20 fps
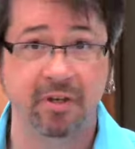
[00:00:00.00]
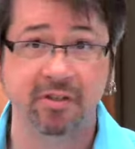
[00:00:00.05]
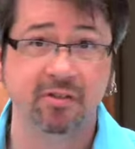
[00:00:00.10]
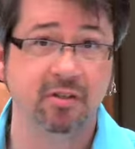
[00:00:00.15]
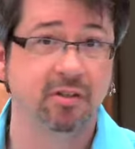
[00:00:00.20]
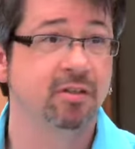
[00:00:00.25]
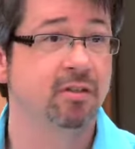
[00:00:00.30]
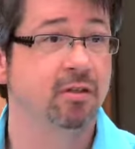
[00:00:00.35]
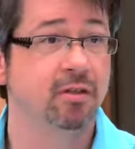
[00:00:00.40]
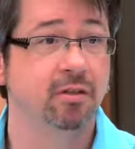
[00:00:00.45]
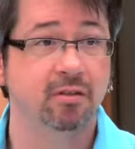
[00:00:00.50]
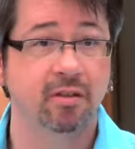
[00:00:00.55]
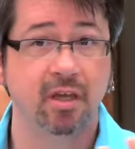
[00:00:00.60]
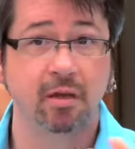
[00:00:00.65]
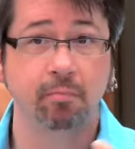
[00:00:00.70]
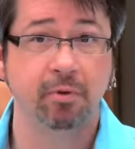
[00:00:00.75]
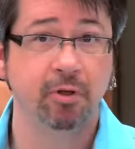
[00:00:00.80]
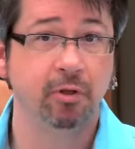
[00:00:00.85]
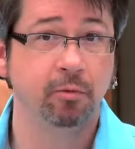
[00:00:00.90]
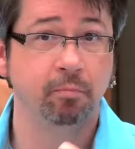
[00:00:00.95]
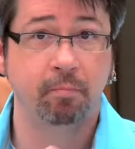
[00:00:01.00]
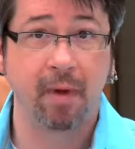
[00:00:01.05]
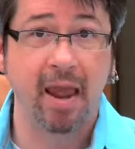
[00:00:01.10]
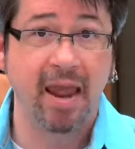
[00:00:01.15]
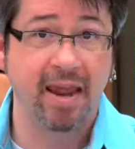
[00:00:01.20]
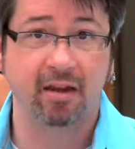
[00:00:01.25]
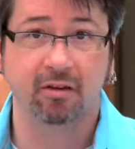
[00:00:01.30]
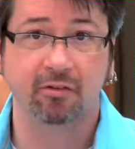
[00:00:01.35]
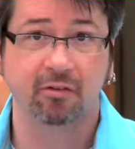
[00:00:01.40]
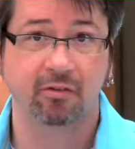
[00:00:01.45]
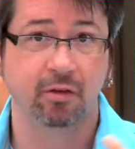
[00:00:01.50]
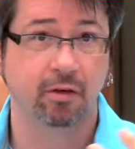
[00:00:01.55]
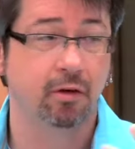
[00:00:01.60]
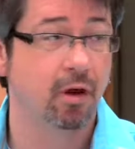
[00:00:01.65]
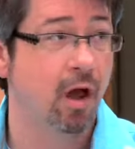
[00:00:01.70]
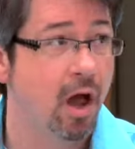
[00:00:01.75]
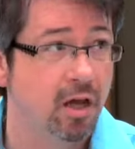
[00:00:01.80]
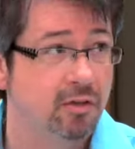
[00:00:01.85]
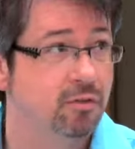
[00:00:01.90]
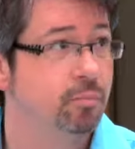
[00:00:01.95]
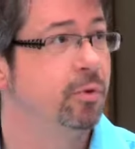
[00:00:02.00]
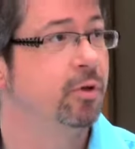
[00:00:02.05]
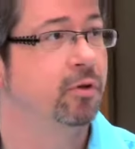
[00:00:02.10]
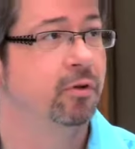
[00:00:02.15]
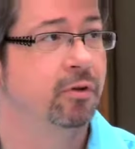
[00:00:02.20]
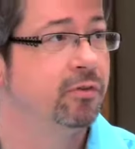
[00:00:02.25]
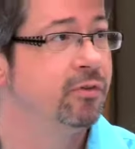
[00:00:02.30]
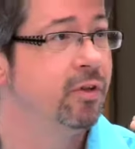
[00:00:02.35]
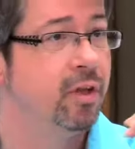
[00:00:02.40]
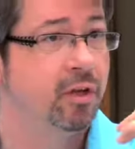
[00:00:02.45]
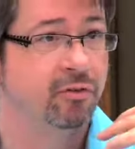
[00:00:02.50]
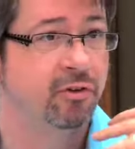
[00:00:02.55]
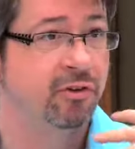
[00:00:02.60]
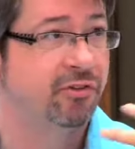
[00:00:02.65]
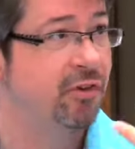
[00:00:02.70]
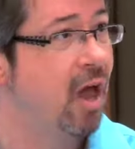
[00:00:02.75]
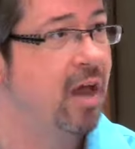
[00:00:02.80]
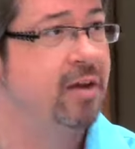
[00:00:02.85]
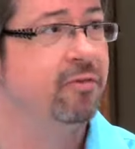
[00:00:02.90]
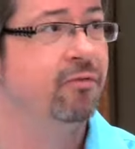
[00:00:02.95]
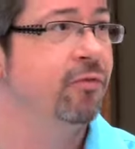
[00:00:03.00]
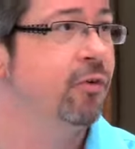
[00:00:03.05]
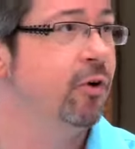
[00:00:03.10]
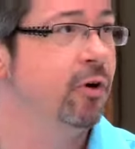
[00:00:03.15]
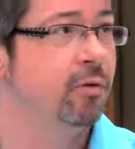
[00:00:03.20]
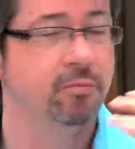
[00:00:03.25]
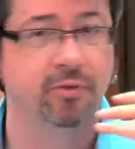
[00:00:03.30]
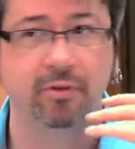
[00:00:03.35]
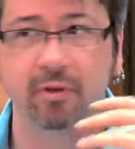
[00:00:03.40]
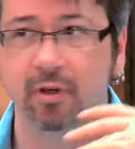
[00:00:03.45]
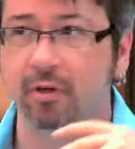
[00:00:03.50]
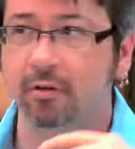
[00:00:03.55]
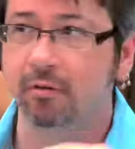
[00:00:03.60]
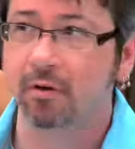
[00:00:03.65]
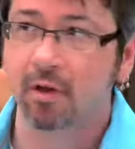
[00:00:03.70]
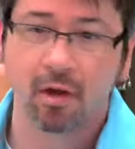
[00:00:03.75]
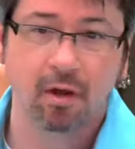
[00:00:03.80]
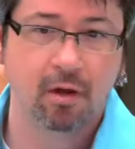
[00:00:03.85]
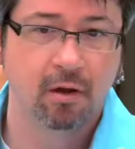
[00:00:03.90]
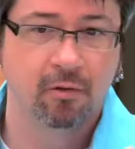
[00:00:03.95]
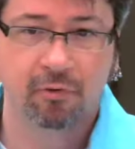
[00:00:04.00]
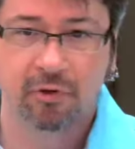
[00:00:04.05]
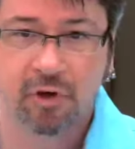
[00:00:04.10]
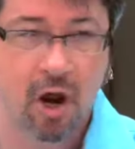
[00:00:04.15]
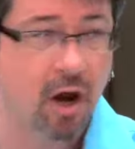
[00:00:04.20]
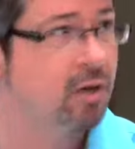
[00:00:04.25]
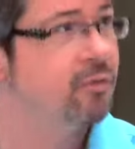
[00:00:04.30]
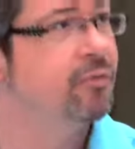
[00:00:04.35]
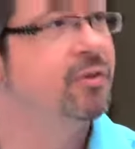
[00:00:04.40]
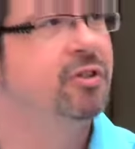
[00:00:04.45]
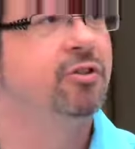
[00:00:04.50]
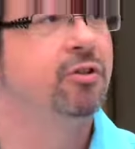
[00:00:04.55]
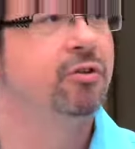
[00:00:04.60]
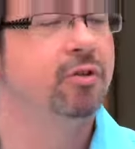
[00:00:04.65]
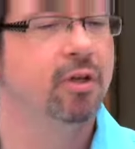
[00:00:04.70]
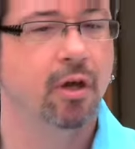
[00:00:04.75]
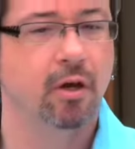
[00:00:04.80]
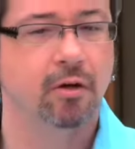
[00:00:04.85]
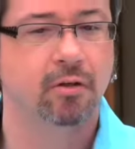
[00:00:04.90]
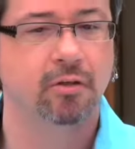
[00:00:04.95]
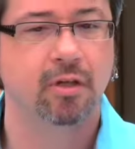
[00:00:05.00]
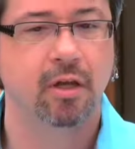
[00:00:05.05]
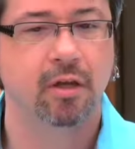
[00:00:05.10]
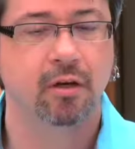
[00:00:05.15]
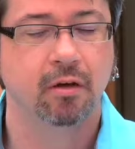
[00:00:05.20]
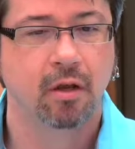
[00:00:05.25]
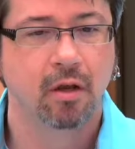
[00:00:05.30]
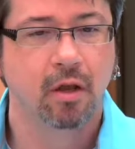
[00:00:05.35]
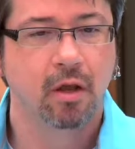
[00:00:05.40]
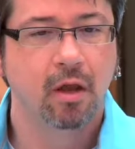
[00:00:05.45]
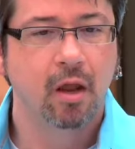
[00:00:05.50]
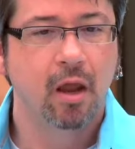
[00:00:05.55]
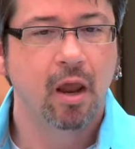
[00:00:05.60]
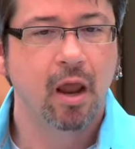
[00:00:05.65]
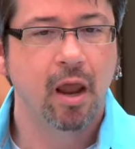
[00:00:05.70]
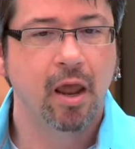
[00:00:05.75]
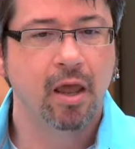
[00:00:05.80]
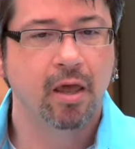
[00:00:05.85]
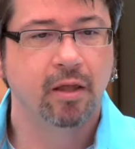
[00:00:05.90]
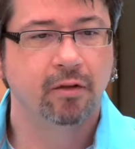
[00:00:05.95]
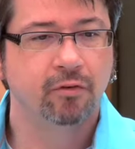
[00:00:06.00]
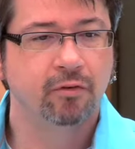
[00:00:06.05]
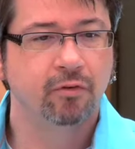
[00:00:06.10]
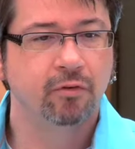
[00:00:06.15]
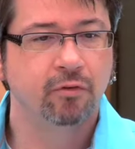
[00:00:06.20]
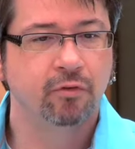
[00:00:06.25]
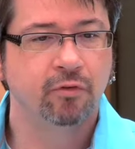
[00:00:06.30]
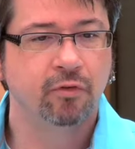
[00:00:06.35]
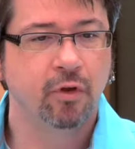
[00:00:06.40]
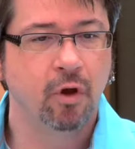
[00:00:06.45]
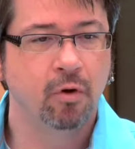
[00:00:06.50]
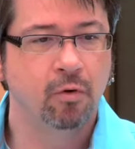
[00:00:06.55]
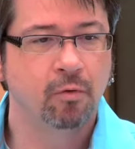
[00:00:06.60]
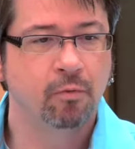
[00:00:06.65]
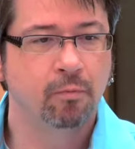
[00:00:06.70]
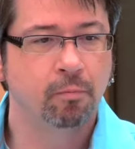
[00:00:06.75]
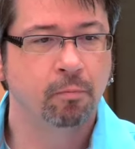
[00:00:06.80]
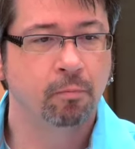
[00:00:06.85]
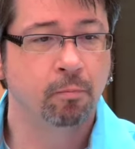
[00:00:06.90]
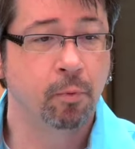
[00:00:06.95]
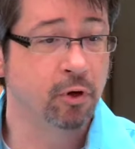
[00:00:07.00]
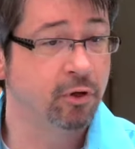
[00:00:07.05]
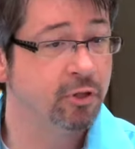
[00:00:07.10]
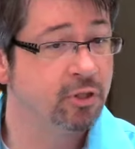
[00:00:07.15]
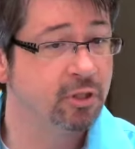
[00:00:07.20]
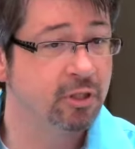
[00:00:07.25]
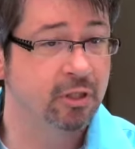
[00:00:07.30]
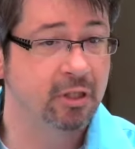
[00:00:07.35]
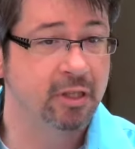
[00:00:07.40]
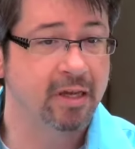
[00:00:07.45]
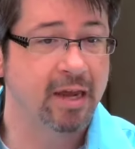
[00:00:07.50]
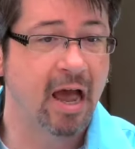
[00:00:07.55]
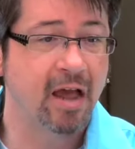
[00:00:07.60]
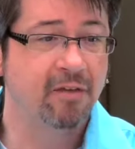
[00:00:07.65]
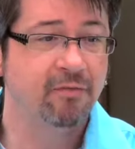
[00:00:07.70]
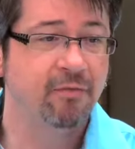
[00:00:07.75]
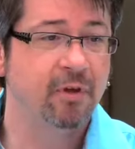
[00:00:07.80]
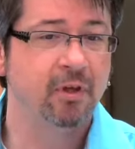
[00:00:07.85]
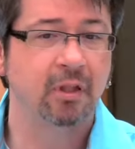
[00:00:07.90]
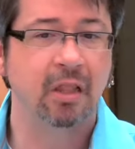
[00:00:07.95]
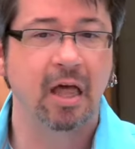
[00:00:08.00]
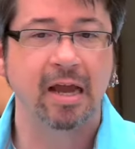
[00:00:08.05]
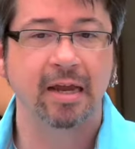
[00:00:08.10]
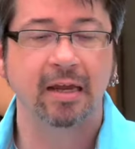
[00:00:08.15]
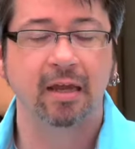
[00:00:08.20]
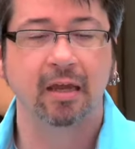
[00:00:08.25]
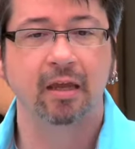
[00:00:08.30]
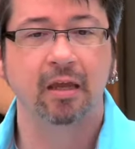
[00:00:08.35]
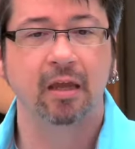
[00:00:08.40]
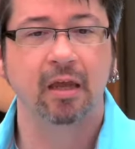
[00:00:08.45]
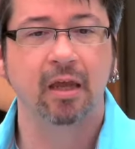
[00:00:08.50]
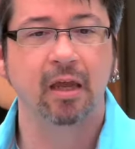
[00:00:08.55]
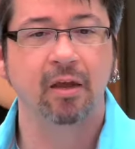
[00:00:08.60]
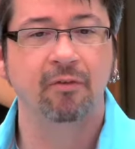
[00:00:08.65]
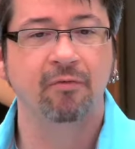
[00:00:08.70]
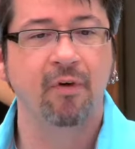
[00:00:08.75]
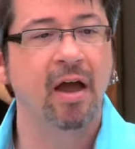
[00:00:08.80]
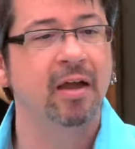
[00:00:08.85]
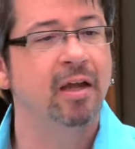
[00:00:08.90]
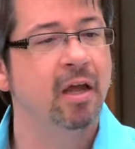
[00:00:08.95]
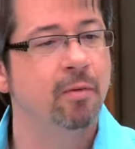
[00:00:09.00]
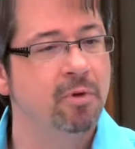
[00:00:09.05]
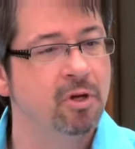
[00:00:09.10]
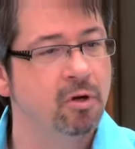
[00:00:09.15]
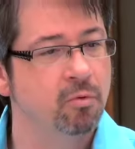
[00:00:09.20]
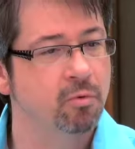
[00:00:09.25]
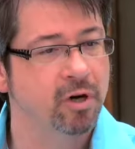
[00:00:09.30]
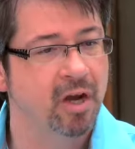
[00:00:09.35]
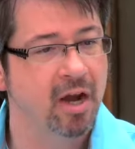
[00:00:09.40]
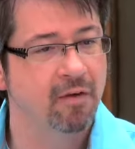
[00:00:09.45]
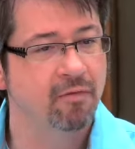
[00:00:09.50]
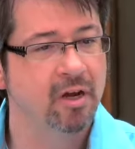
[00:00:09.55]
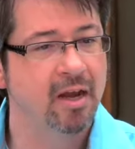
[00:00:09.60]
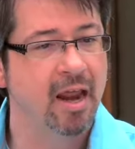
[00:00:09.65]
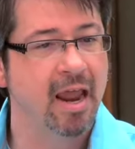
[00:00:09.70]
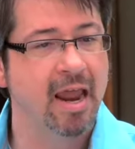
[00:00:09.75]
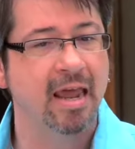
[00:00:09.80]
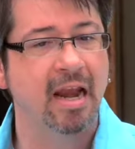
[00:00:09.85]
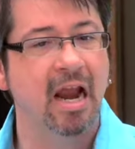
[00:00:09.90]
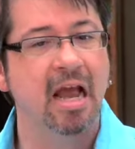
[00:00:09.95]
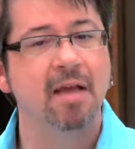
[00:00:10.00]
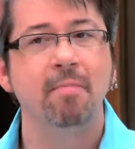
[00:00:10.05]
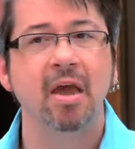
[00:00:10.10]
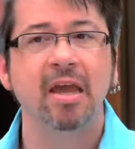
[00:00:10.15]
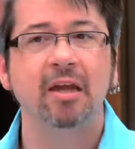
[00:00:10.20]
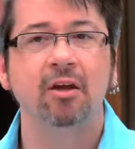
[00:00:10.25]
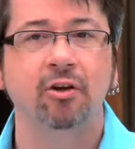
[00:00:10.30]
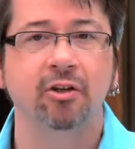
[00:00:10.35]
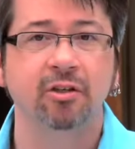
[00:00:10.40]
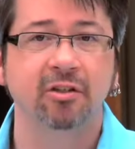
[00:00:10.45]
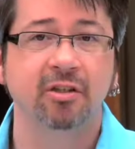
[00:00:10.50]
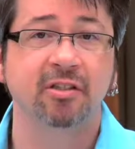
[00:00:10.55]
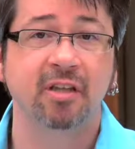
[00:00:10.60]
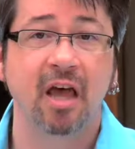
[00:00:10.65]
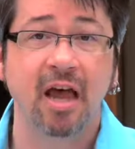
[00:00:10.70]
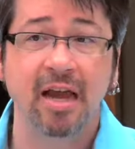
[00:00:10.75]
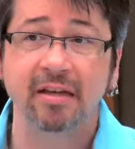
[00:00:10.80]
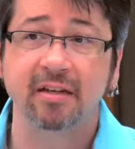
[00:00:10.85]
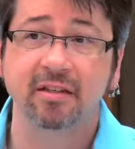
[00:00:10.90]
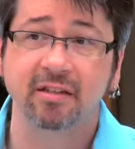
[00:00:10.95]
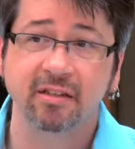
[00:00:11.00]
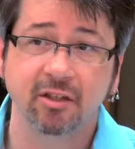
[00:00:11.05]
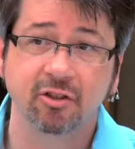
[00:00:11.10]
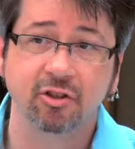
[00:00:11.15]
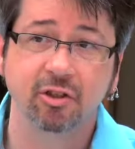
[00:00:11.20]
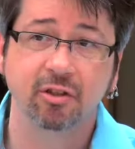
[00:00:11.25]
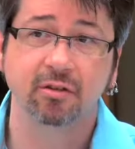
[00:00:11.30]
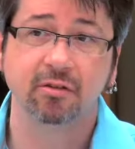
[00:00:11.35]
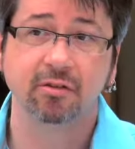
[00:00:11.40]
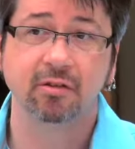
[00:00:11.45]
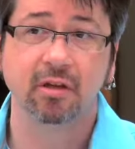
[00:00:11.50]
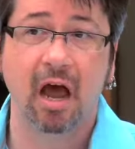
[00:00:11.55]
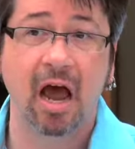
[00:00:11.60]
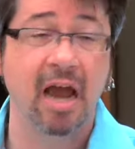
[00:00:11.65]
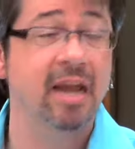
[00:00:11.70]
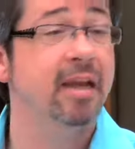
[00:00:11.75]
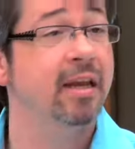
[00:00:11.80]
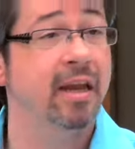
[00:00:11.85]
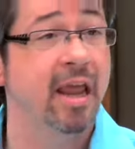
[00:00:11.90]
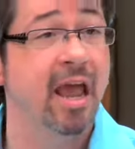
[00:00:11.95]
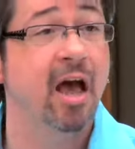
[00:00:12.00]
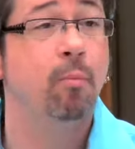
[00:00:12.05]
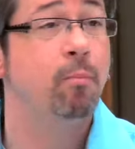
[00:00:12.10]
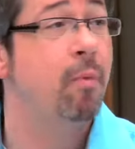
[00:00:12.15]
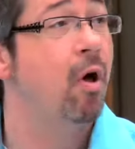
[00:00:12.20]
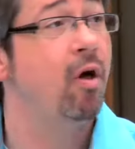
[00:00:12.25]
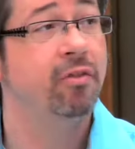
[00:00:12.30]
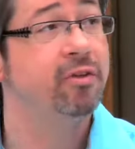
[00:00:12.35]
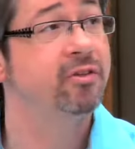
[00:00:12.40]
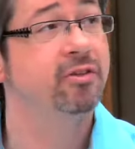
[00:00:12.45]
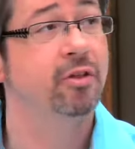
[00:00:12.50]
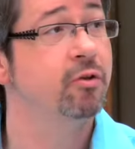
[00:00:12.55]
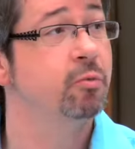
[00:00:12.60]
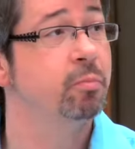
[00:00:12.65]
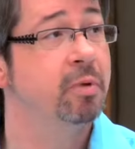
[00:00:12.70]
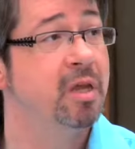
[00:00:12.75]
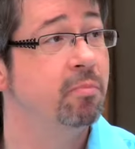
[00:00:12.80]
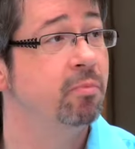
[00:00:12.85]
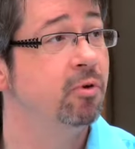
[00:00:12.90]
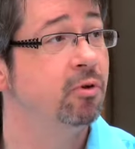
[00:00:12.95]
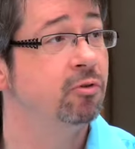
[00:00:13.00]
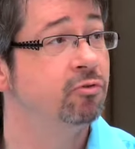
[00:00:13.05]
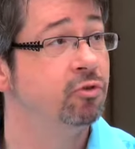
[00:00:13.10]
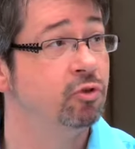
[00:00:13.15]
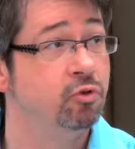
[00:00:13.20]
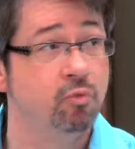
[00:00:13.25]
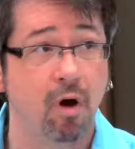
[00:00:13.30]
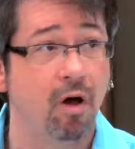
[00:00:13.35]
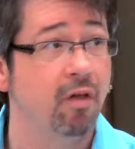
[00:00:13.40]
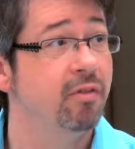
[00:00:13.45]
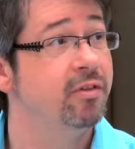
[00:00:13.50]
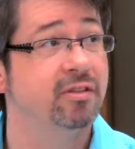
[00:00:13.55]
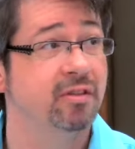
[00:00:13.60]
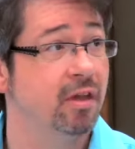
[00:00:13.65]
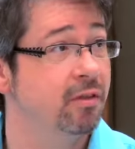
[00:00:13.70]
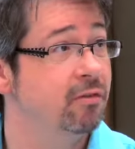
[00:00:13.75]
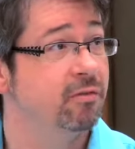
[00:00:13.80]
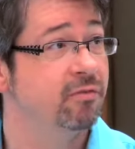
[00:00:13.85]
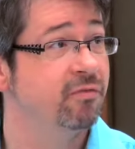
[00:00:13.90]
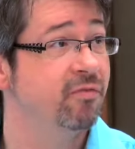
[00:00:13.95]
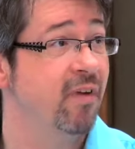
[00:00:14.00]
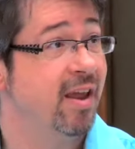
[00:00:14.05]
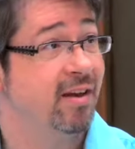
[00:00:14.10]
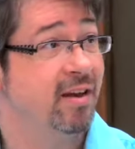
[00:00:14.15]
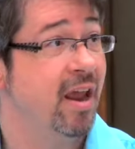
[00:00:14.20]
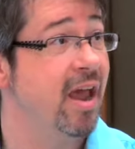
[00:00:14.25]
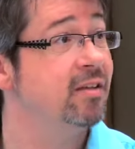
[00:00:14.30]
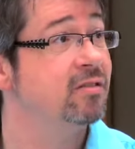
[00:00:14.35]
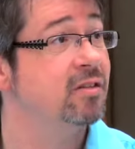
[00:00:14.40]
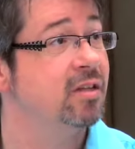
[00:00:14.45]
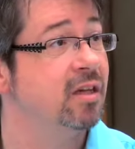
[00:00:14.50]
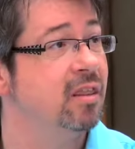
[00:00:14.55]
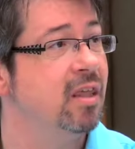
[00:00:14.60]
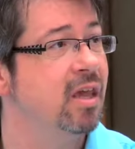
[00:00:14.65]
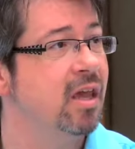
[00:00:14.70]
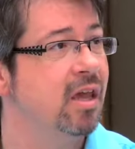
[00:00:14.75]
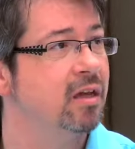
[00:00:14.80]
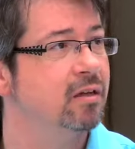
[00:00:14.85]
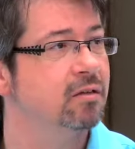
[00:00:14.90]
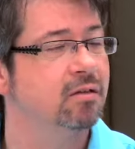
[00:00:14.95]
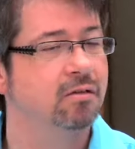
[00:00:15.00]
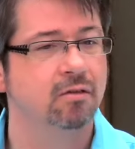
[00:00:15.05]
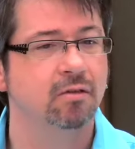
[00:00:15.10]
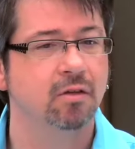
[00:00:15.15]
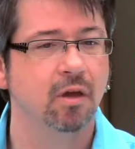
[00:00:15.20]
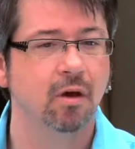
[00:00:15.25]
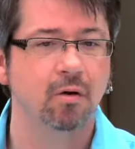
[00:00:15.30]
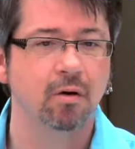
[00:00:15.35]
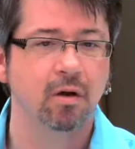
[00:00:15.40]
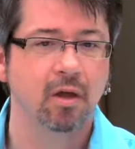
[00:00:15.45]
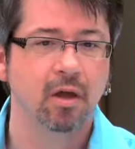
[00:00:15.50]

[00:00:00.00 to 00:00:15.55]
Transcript: businesses, they build banks and hospitals and design firms and photography studios. And, and so personally, I feel like if I come into work every day and I make good design decisions, I can help all these other people do all these other fantastic things. So